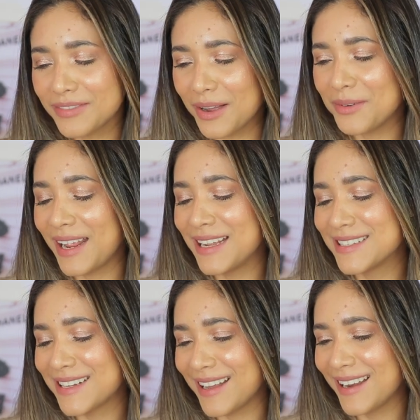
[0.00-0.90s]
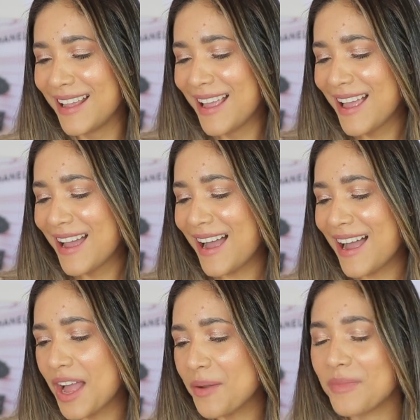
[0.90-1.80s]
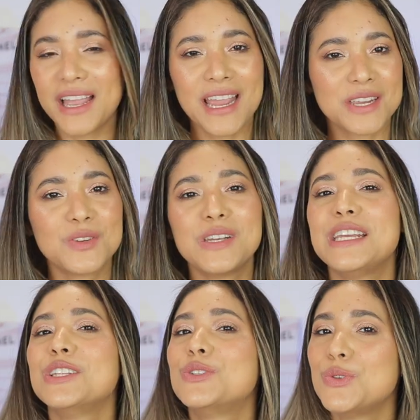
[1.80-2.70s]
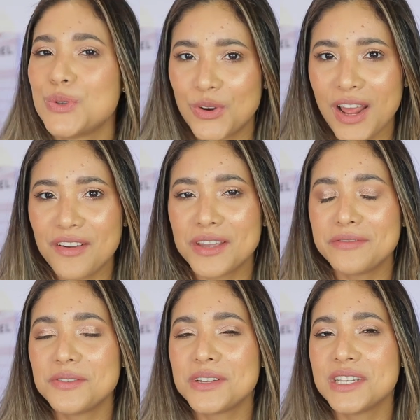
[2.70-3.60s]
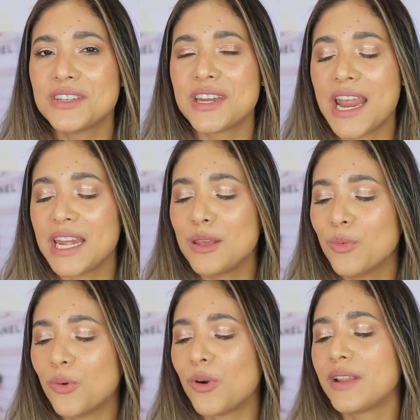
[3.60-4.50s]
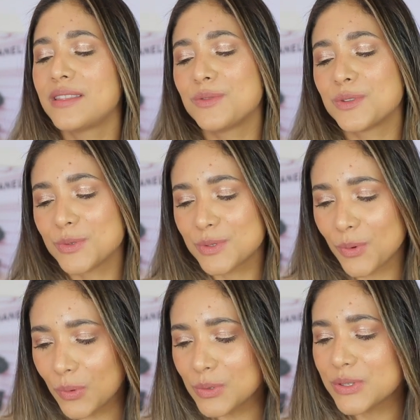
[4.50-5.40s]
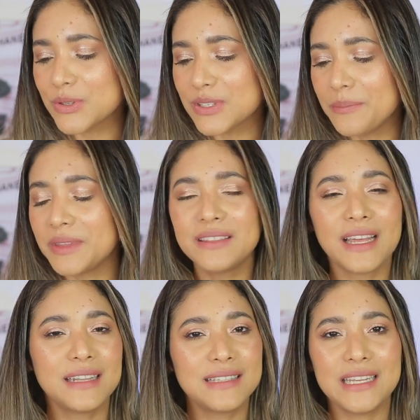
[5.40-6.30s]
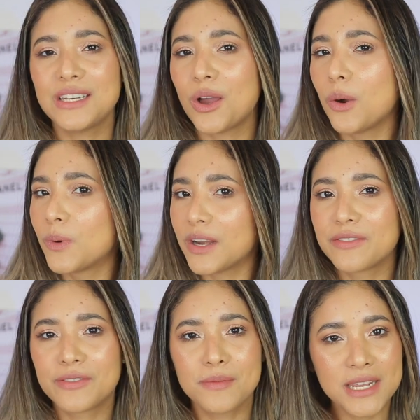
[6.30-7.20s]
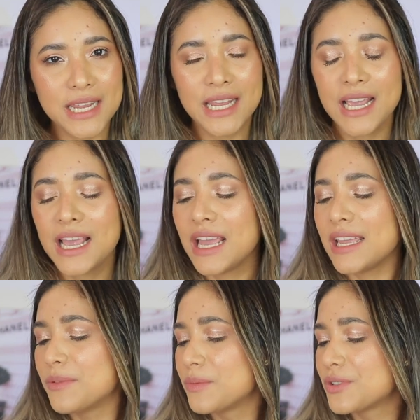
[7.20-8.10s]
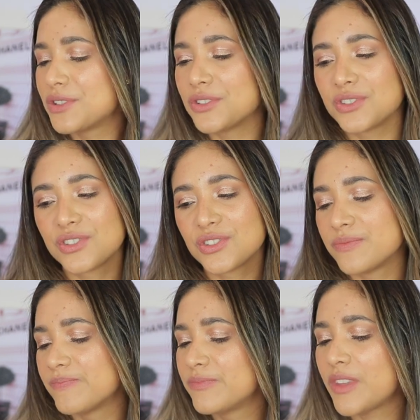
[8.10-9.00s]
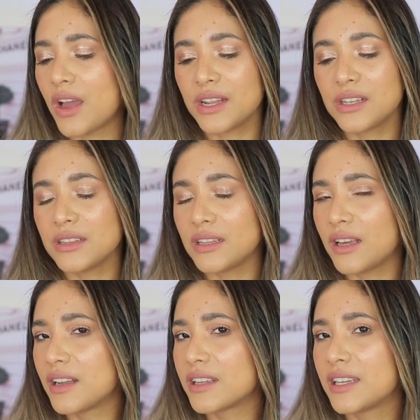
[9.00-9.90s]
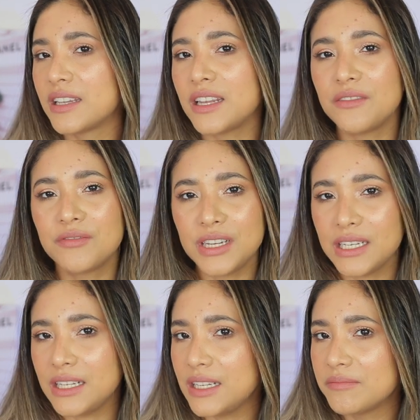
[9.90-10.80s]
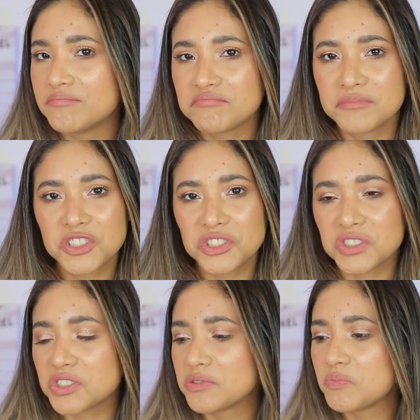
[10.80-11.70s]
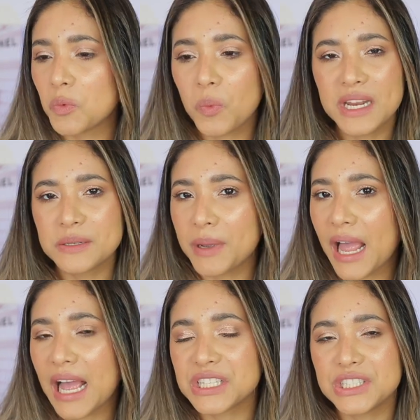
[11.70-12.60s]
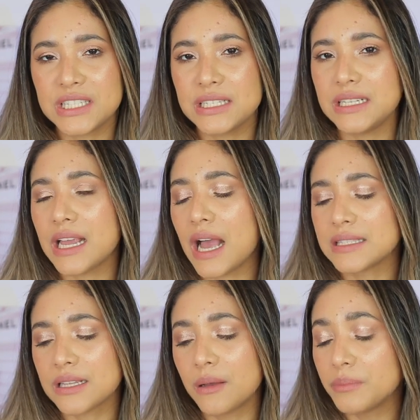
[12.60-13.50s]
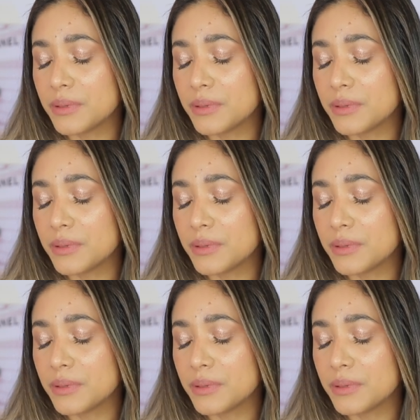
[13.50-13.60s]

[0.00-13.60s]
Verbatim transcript: foundation um, I actually do not have that foundation anymore this was also something that did not work for me it was just not a good look it really just went patchy at some